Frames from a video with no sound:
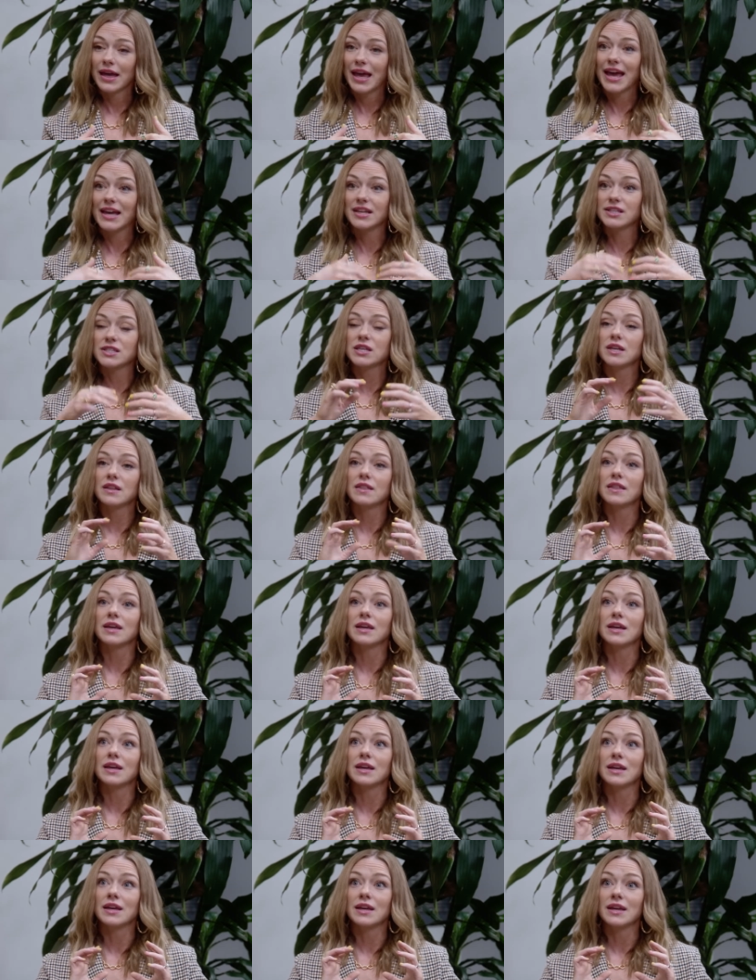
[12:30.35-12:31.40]
and to
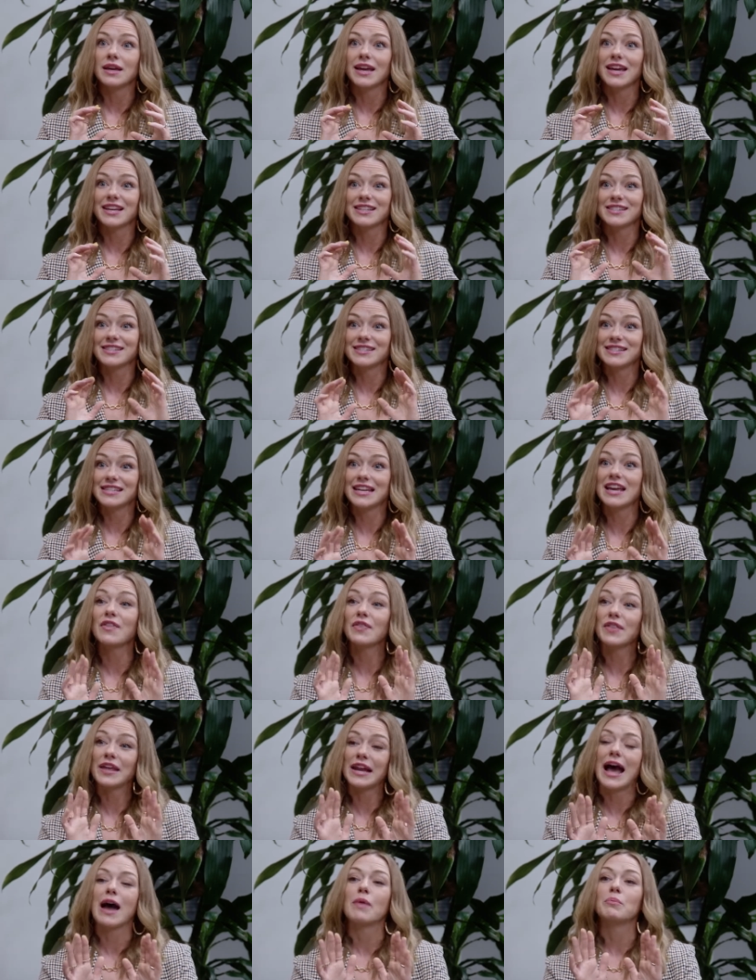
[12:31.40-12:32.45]
the extent
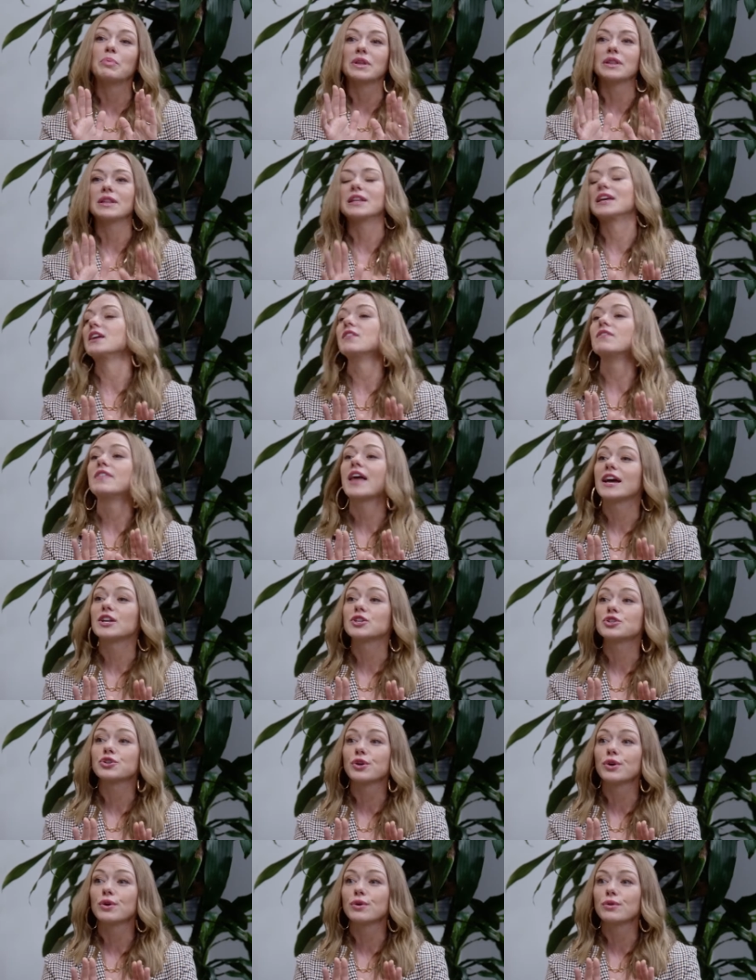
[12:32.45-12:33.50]
that I believe that
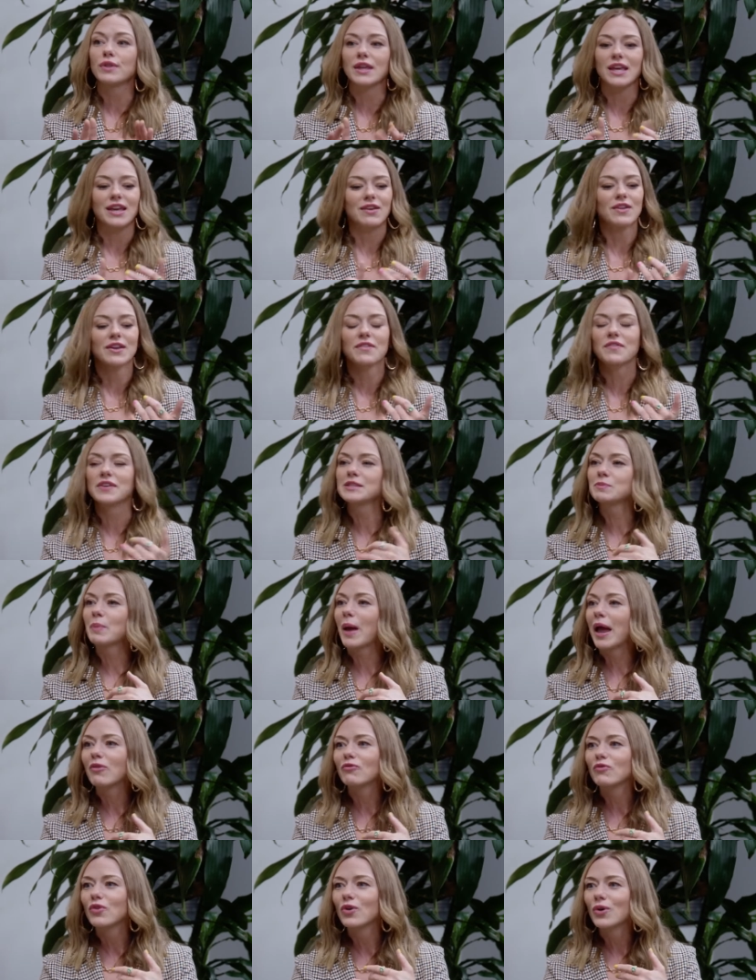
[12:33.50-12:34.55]
truth, even if it's
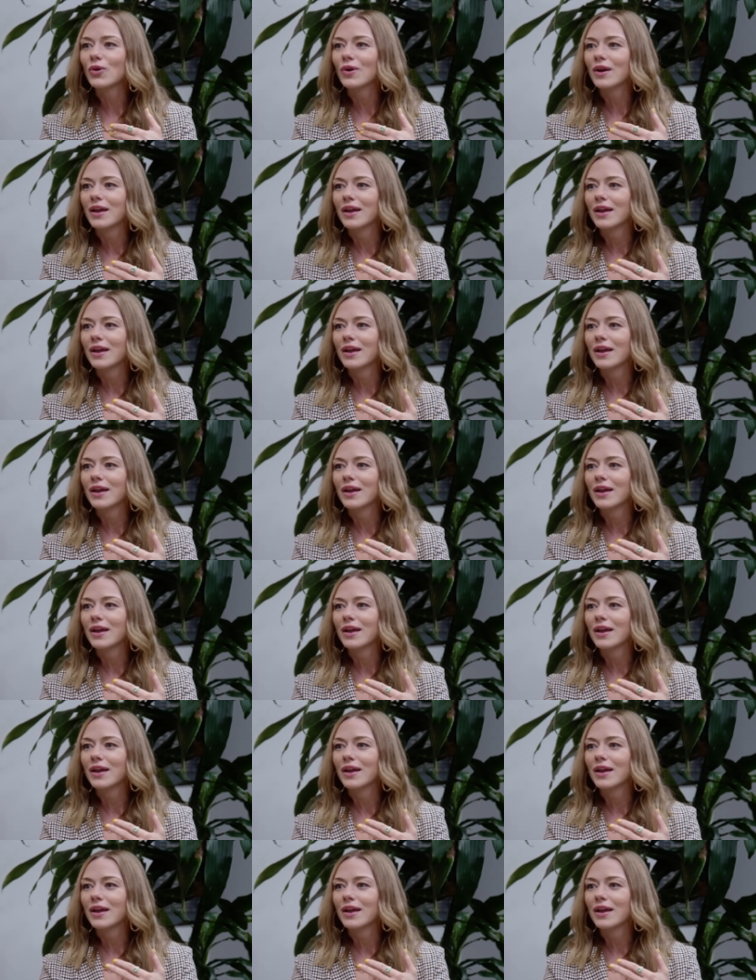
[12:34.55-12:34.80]
painful,